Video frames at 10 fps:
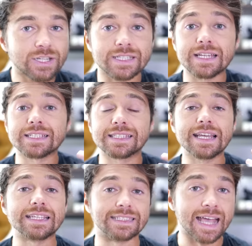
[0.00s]
just does the
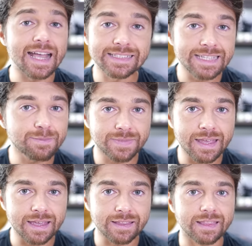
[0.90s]
exact same
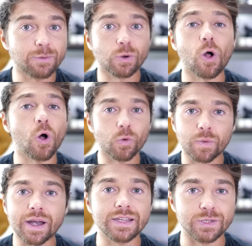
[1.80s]
thing they were
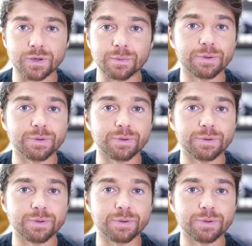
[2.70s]
already doing